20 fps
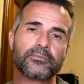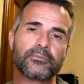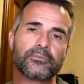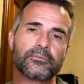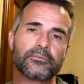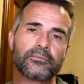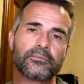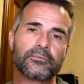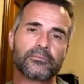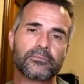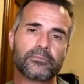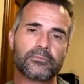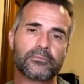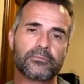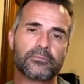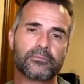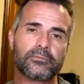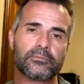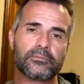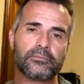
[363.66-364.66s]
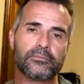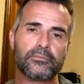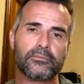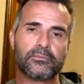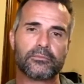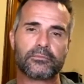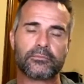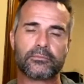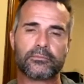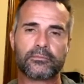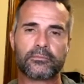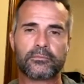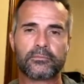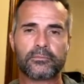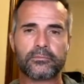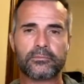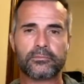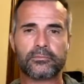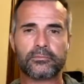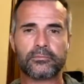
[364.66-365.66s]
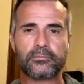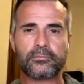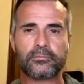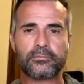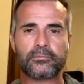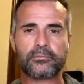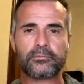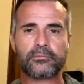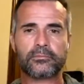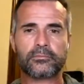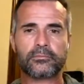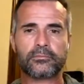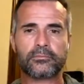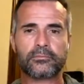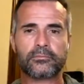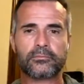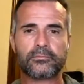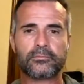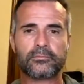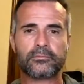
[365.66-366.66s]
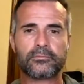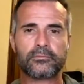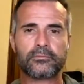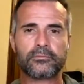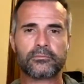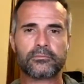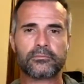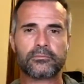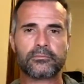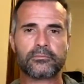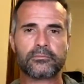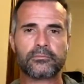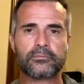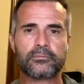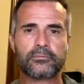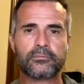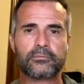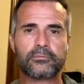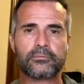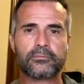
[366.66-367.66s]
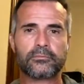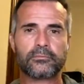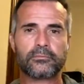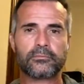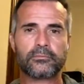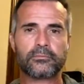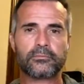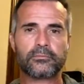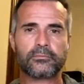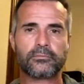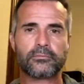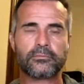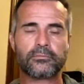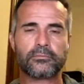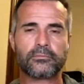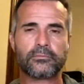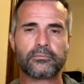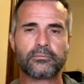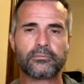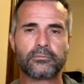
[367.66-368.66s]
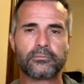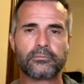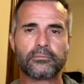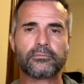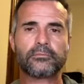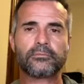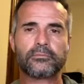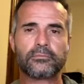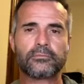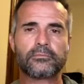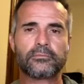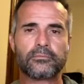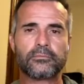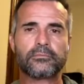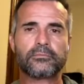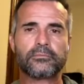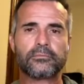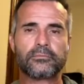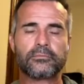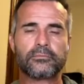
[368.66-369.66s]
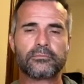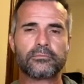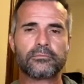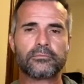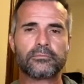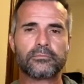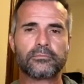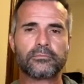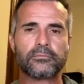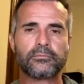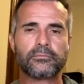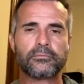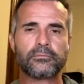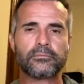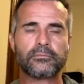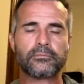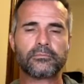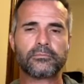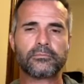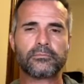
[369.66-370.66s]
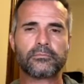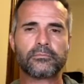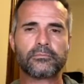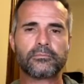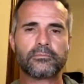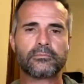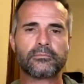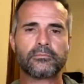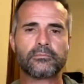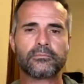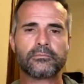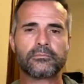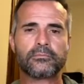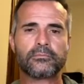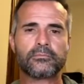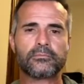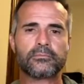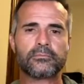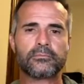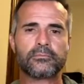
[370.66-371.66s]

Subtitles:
No words are spoken by the person on screen.